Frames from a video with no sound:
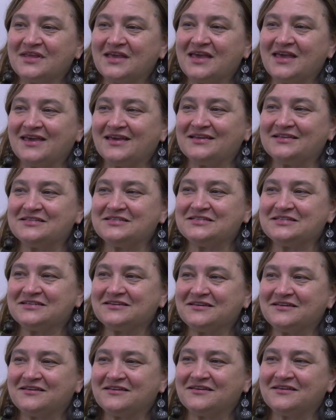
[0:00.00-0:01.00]
and,
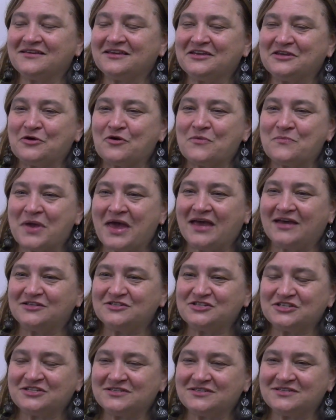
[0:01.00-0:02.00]
you know,
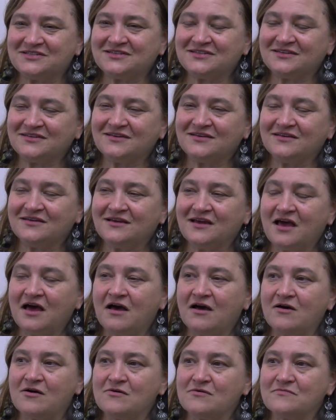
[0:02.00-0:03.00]
imagined
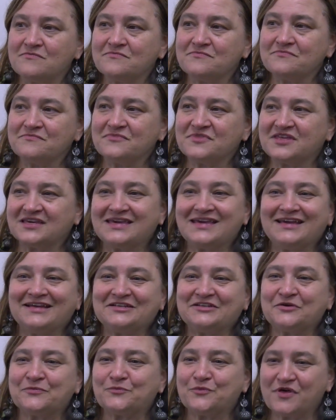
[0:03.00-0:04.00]
um, the
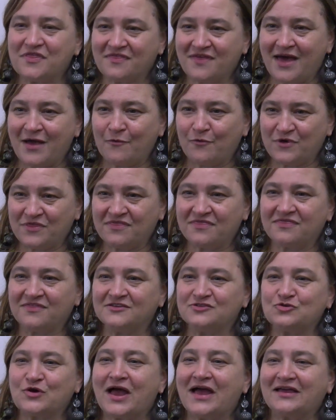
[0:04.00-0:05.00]
kingdom with, with the
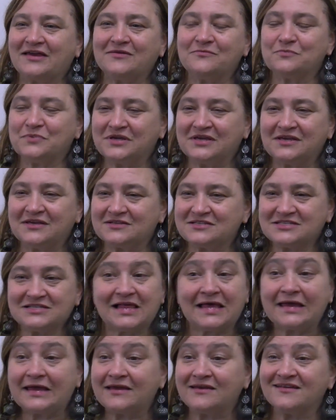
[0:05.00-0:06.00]
dragon being
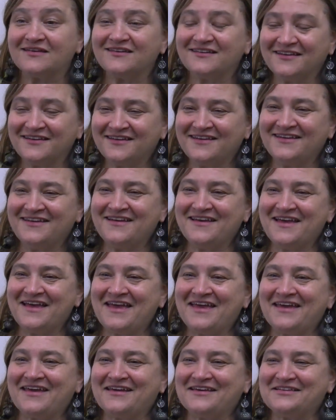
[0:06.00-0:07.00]
slain.
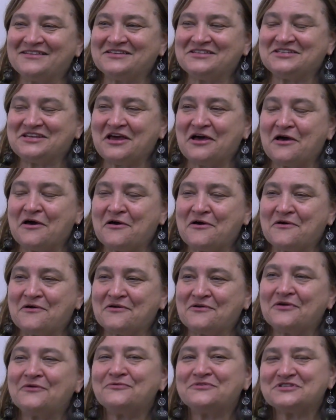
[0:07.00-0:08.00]
And
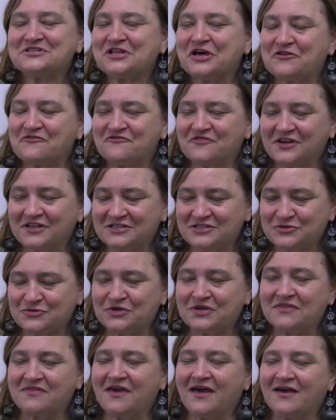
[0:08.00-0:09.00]
uh, it was a lot of fun
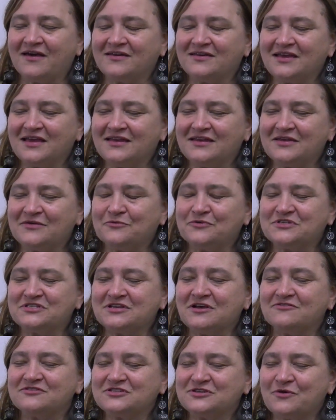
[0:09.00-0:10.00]
doing that. And it was
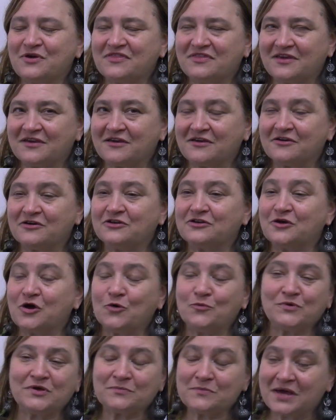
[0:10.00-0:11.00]
also, I think, a good
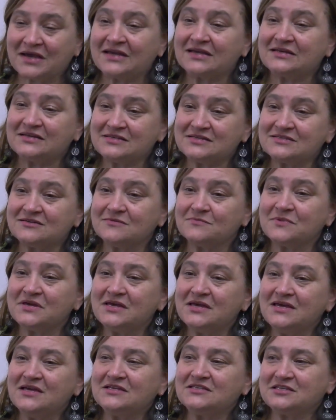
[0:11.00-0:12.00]
coping mechanism
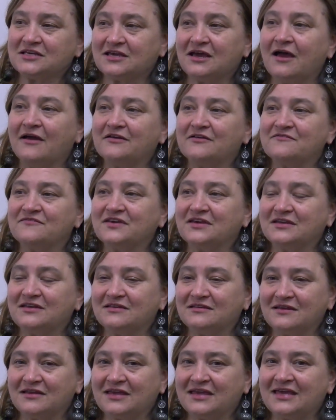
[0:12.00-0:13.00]
to kind of
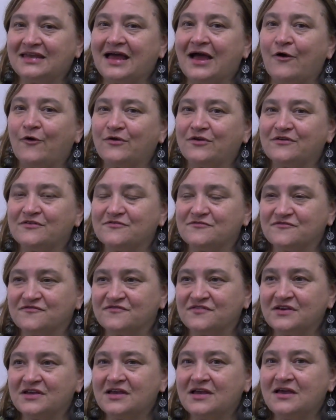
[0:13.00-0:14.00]
get, get out
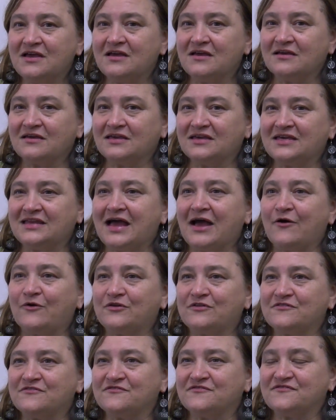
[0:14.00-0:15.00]
of, get out
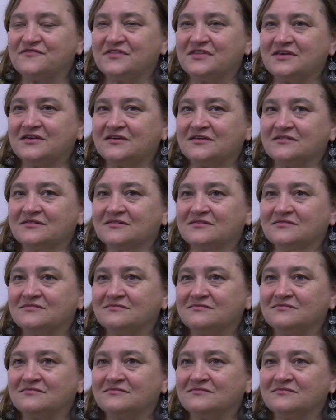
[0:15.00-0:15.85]
of the,